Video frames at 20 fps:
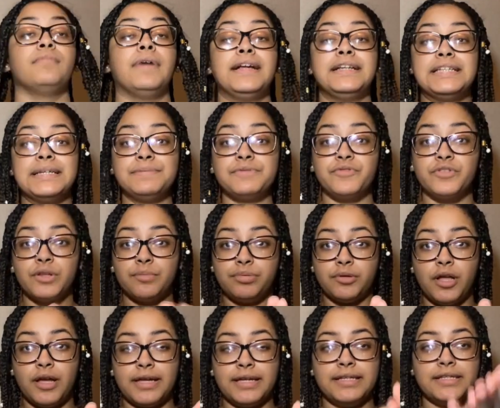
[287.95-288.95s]
My tips for the
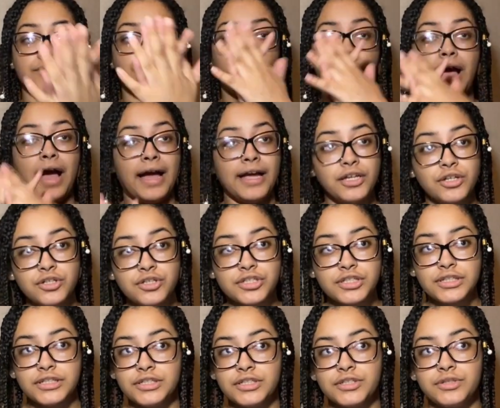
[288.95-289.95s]
plot is, what I
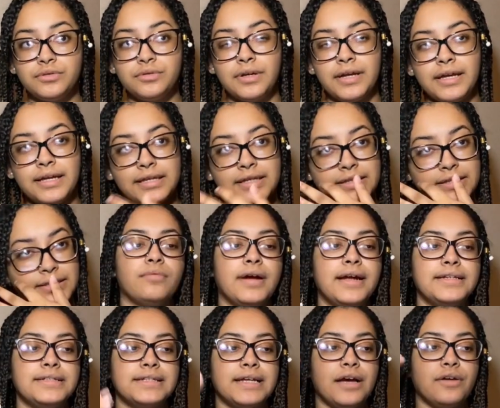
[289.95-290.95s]
usually do is
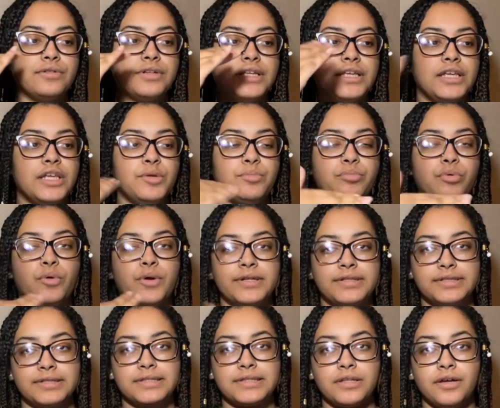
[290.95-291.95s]
write down key
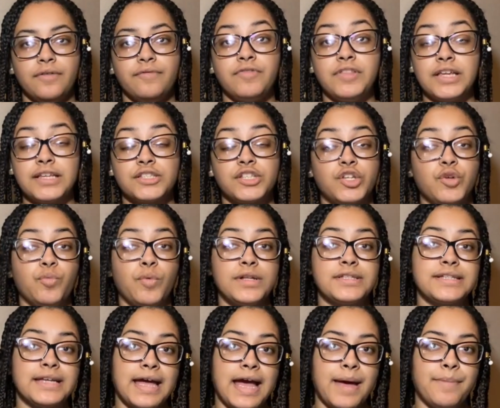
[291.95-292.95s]
points of things that you want
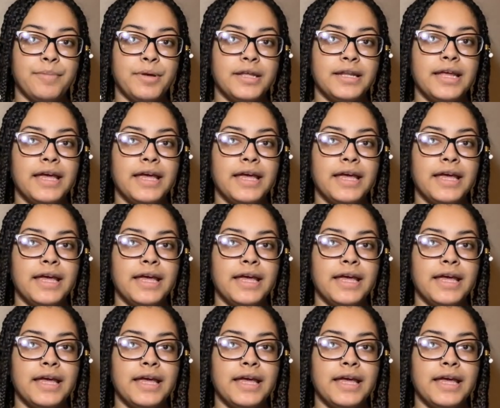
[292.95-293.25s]
to happen,